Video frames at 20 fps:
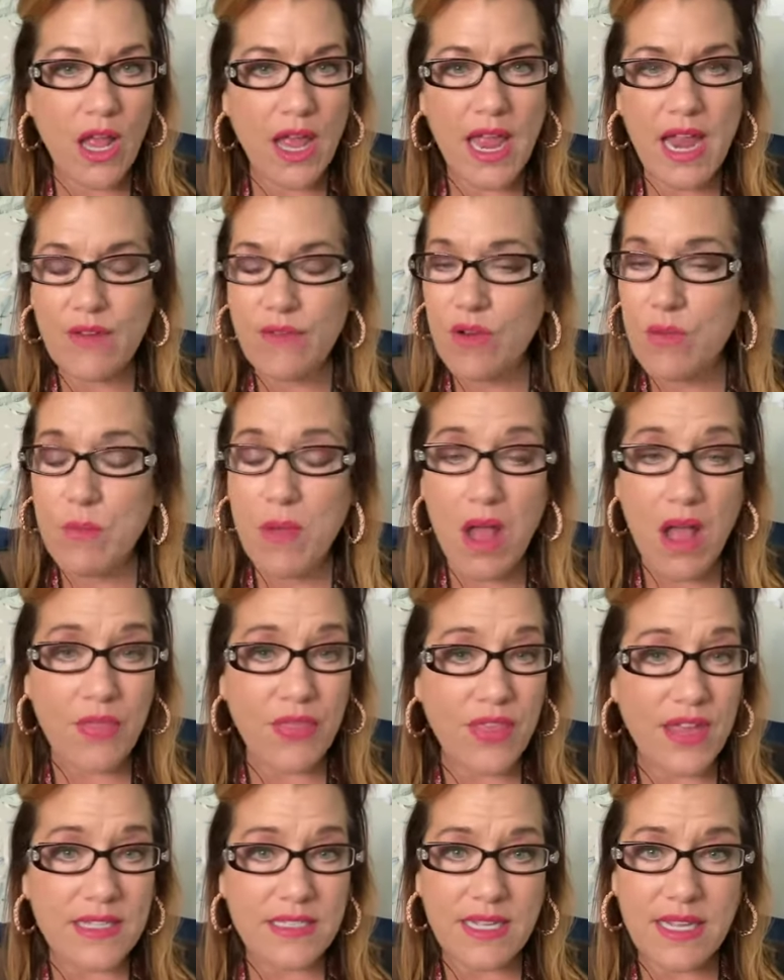every month
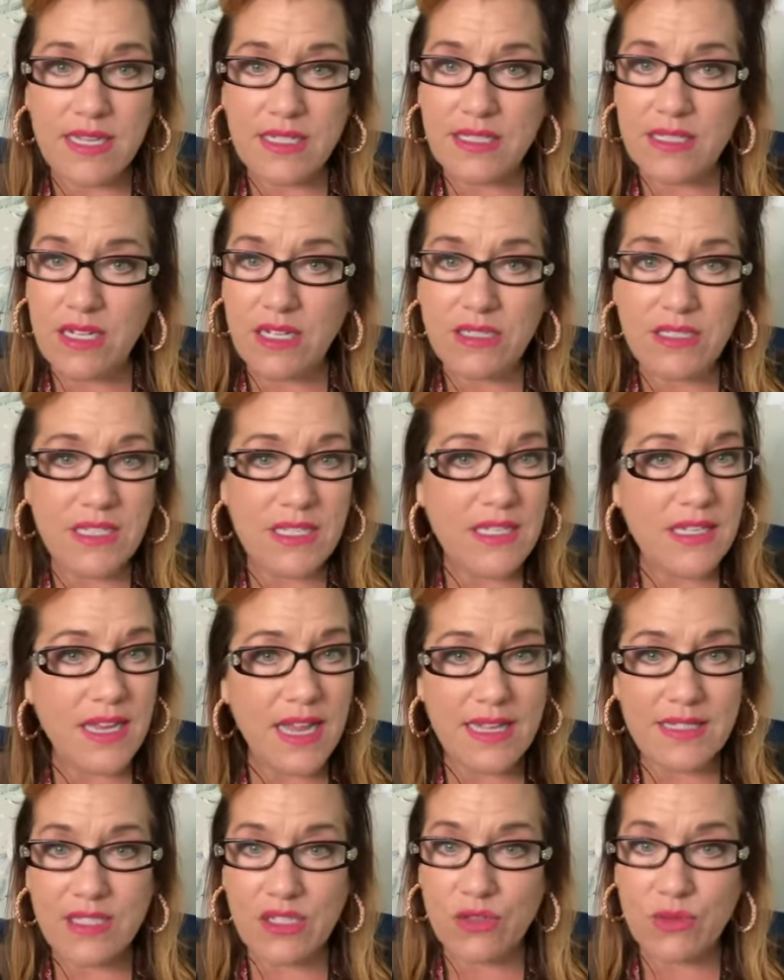as a consultant,
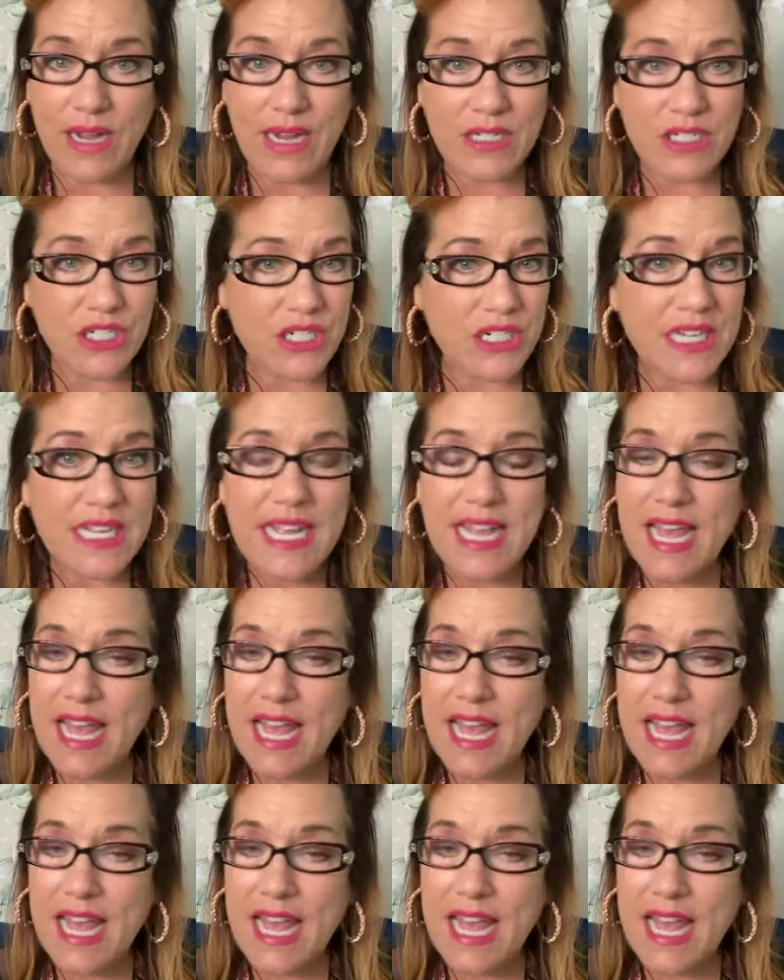as a director,